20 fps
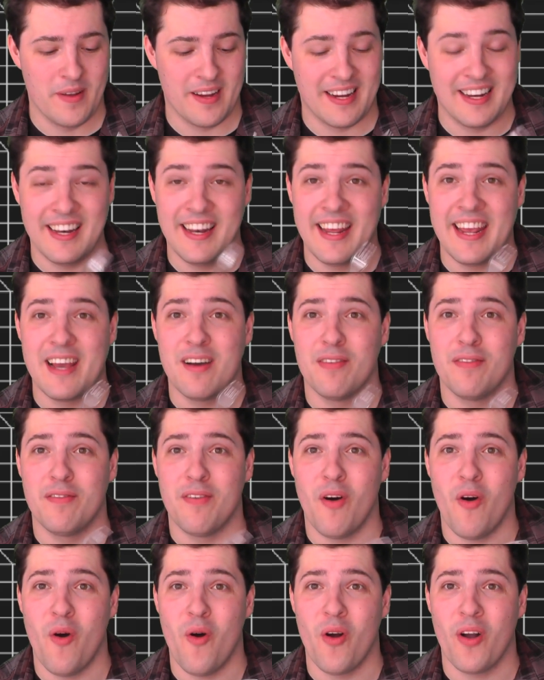clear
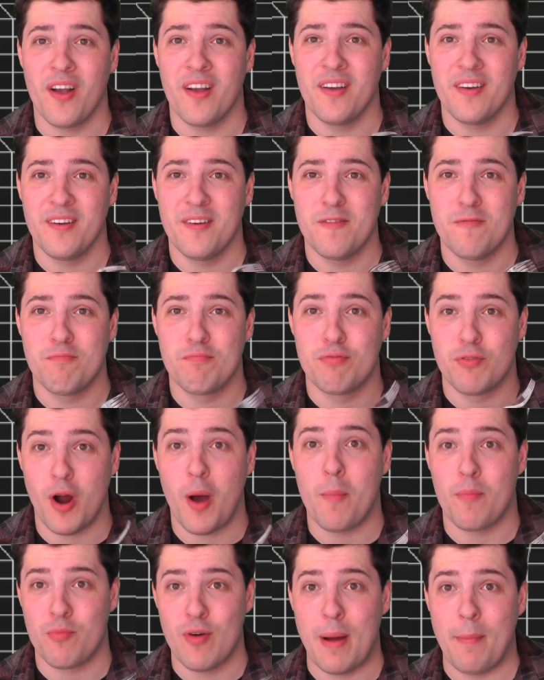fork
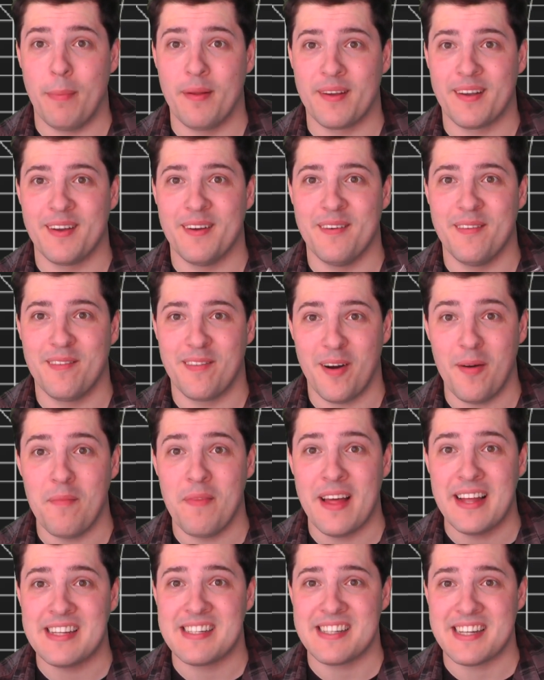prop replica from
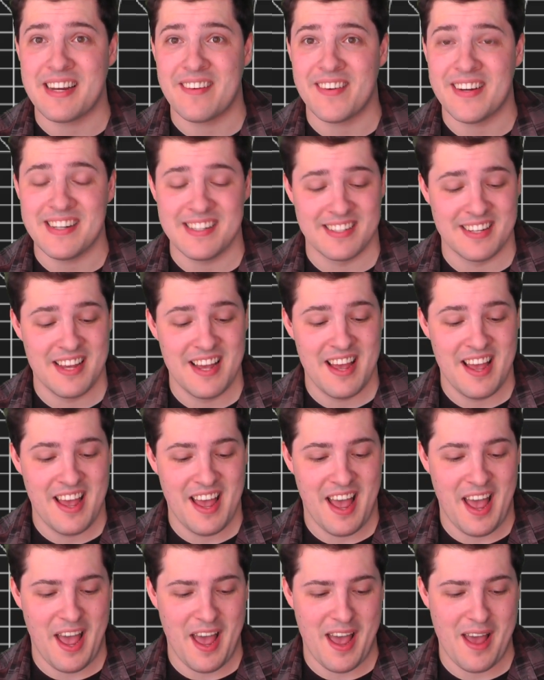that series.
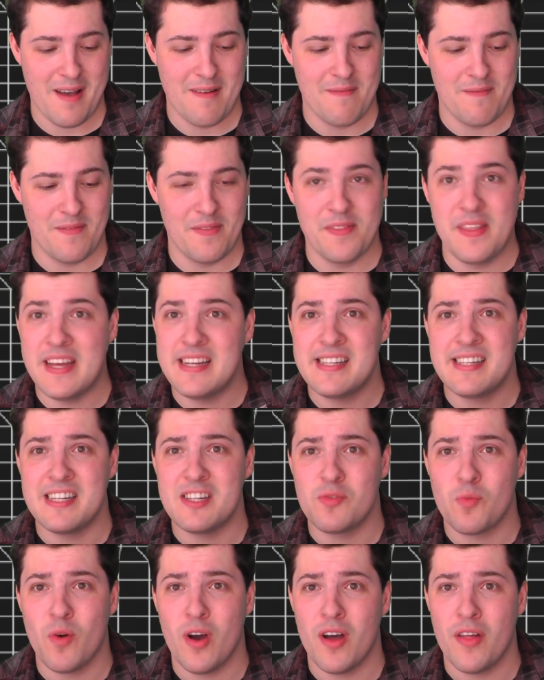This
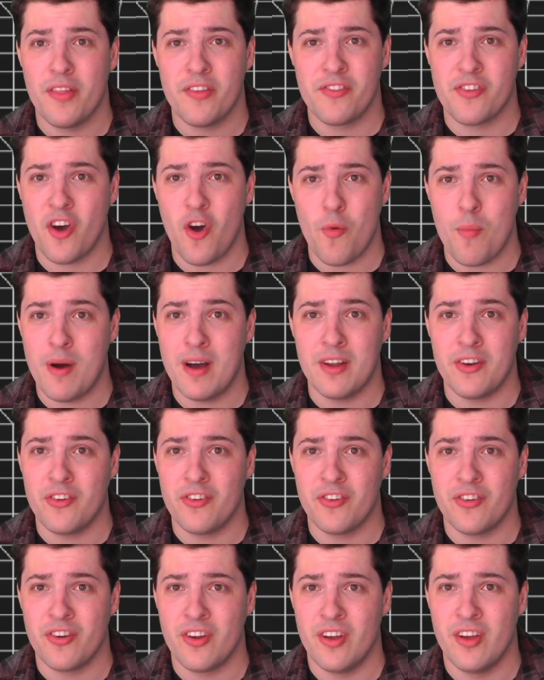is worth so
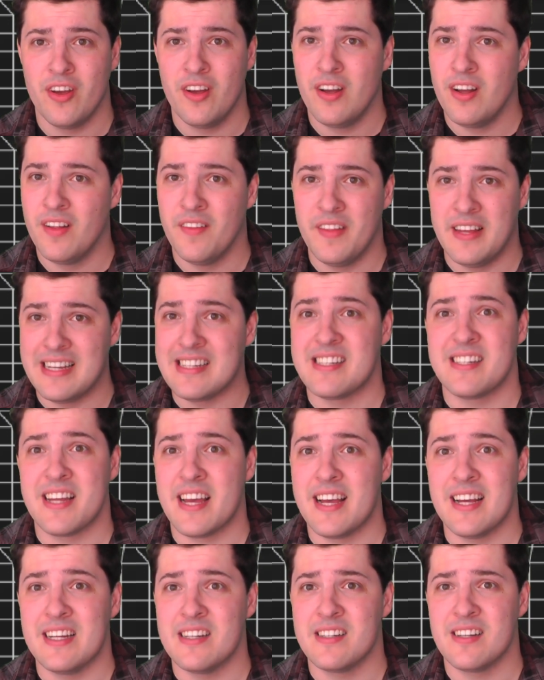much these
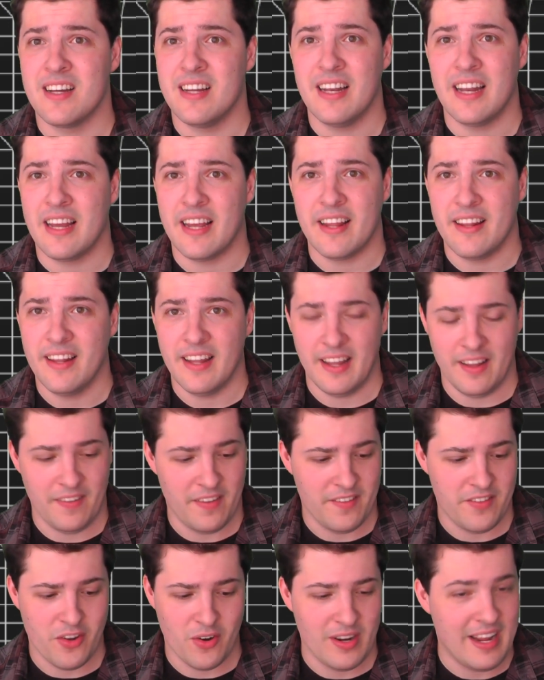days.
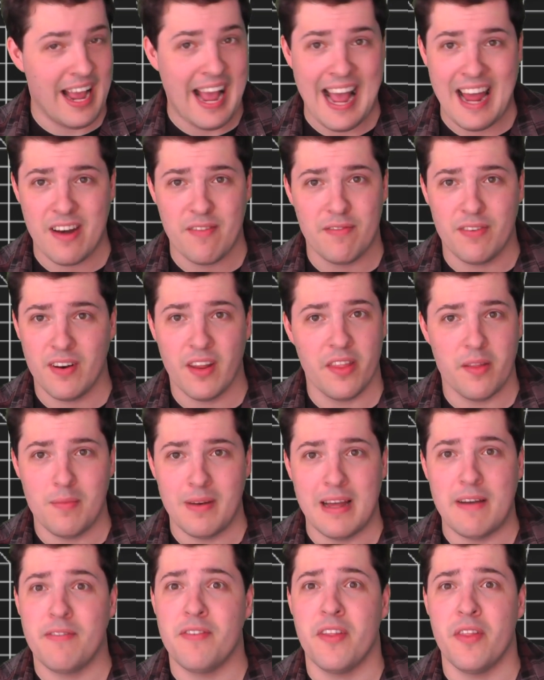There's only a handful of them
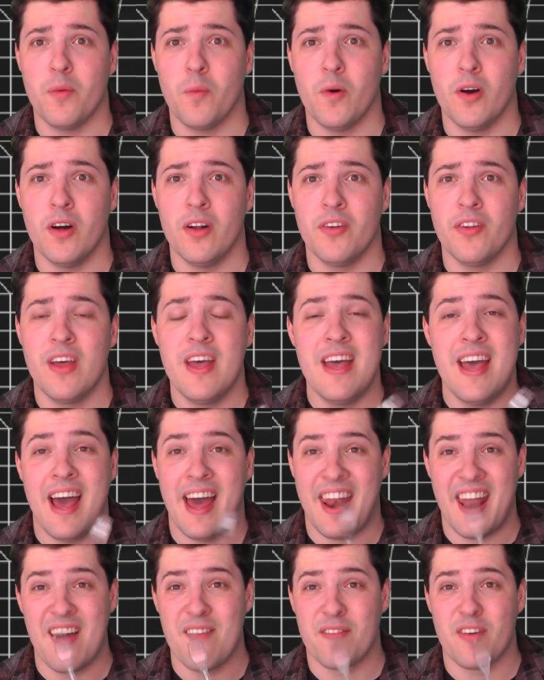left in the world,
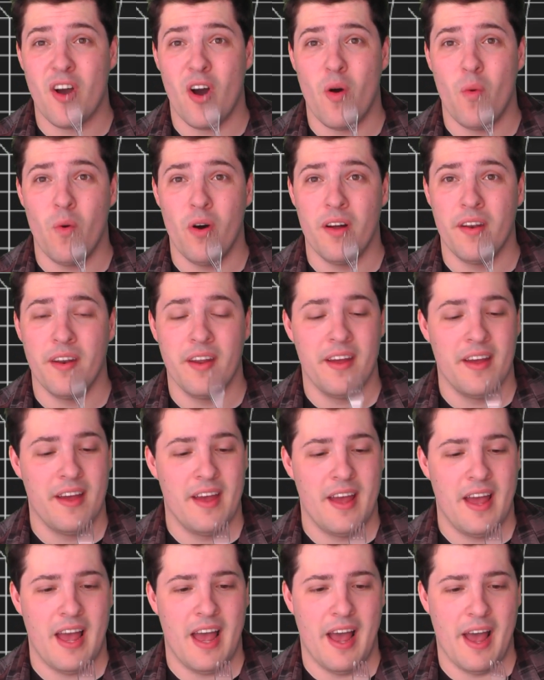and I've got one.
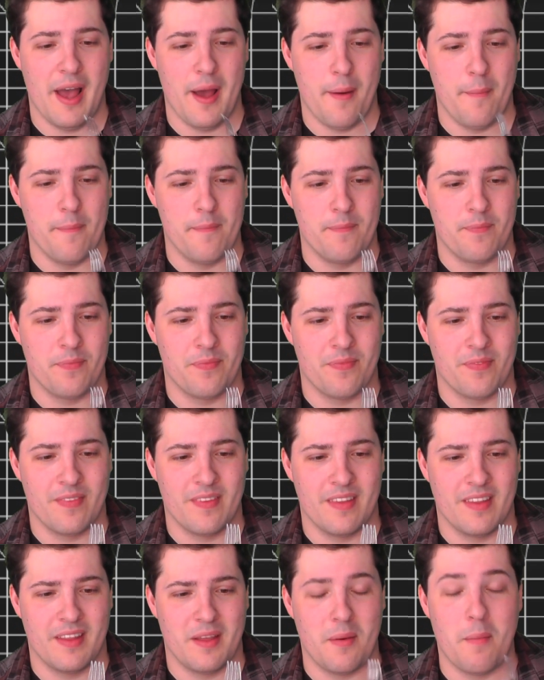
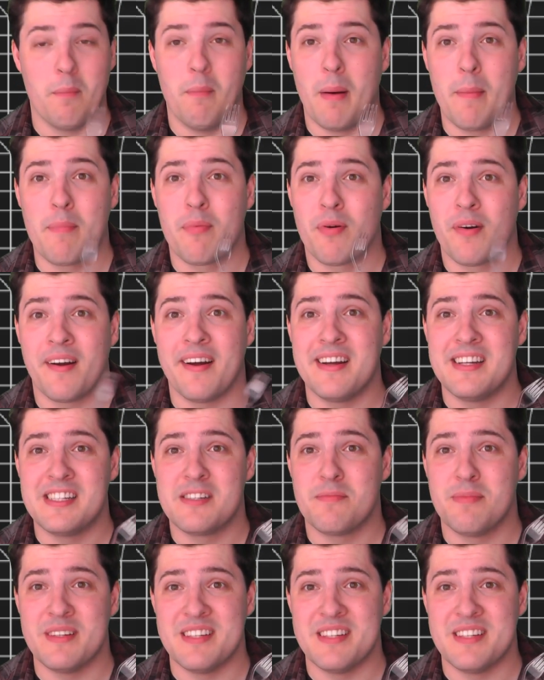My prized